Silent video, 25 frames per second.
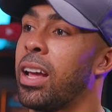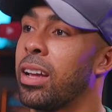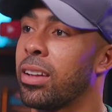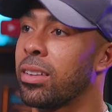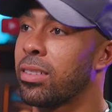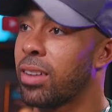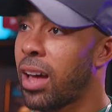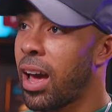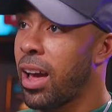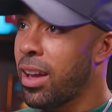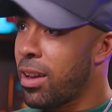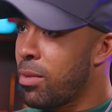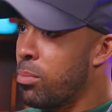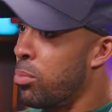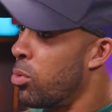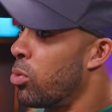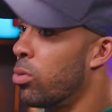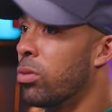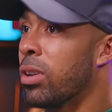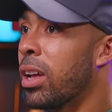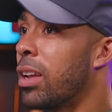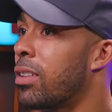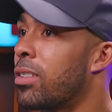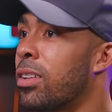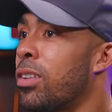And anxiety
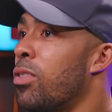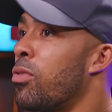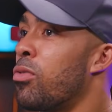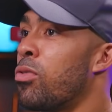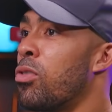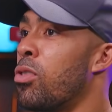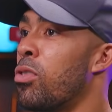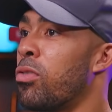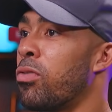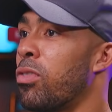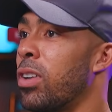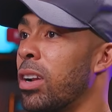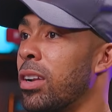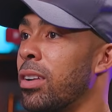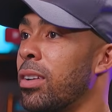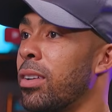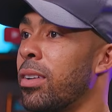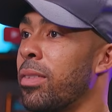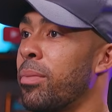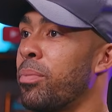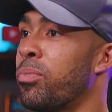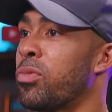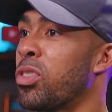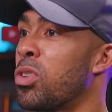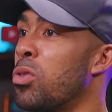brought that to the forefront.
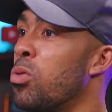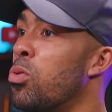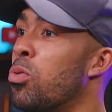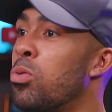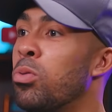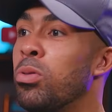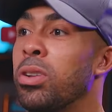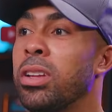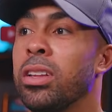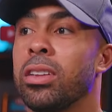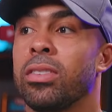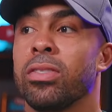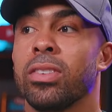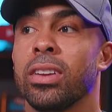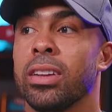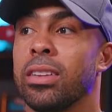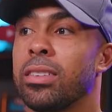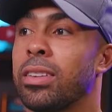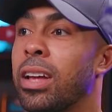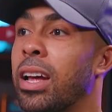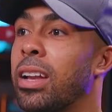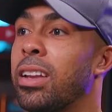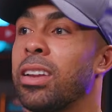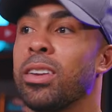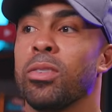All these
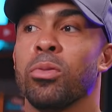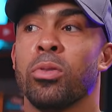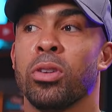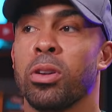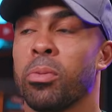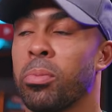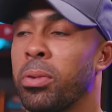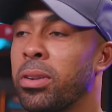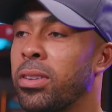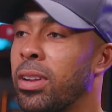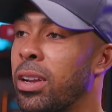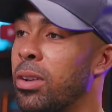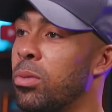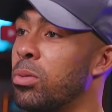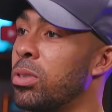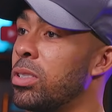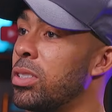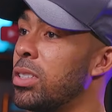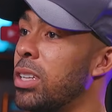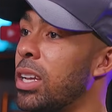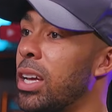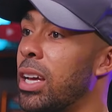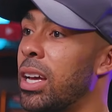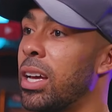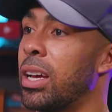things that I didn't want to pretend
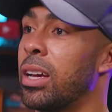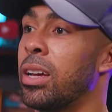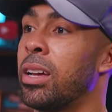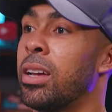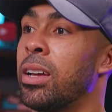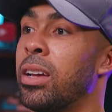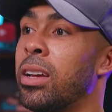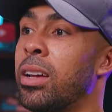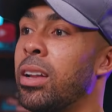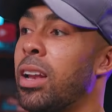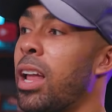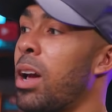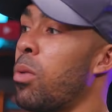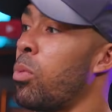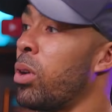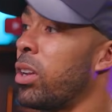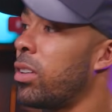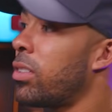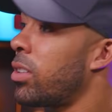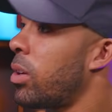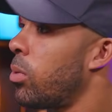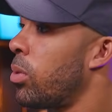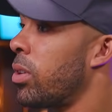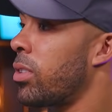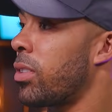was there. Like
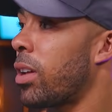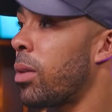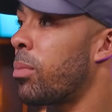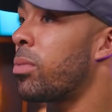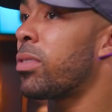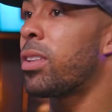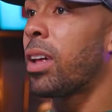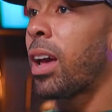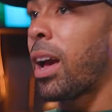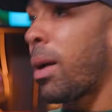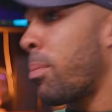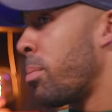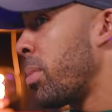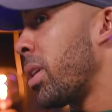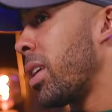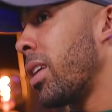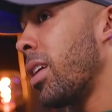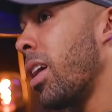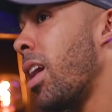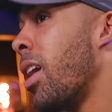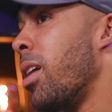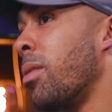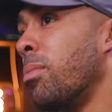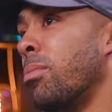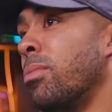when someone's upset, I
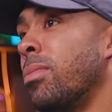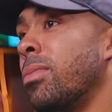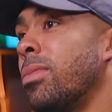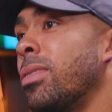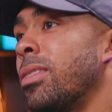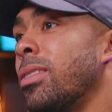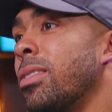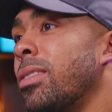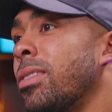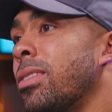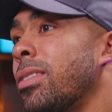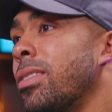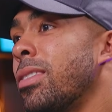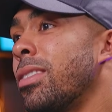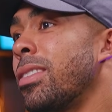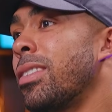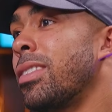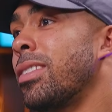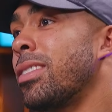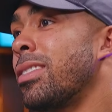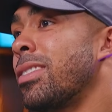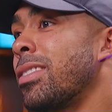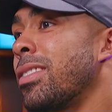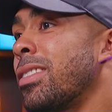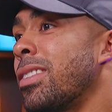pick it up.
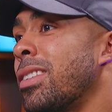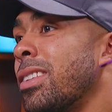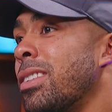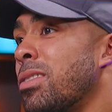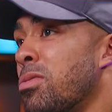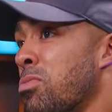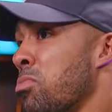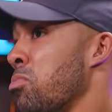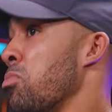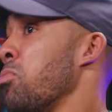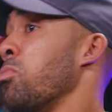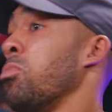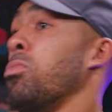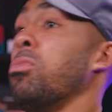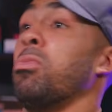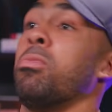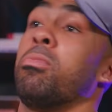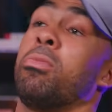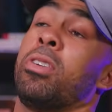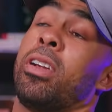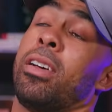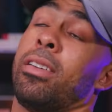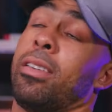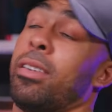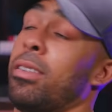
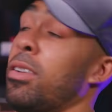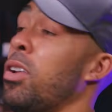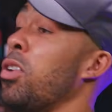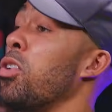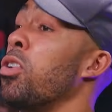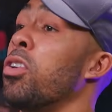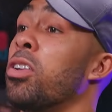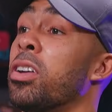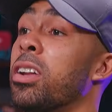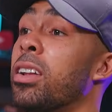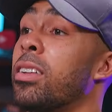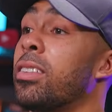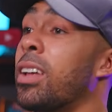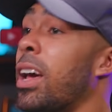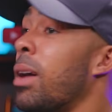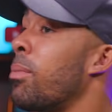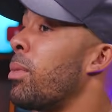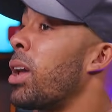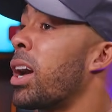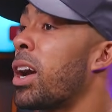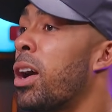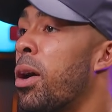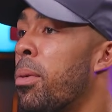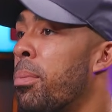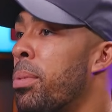A lot of the
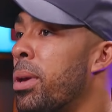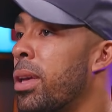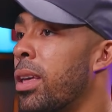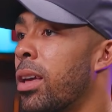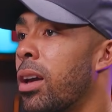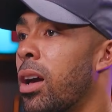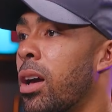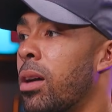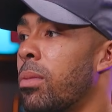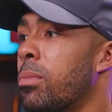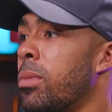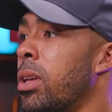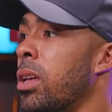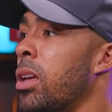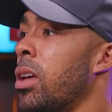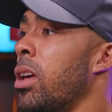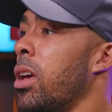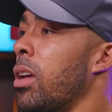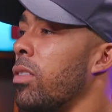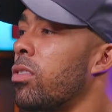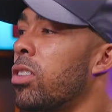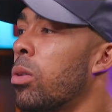time, like I'll pick it up.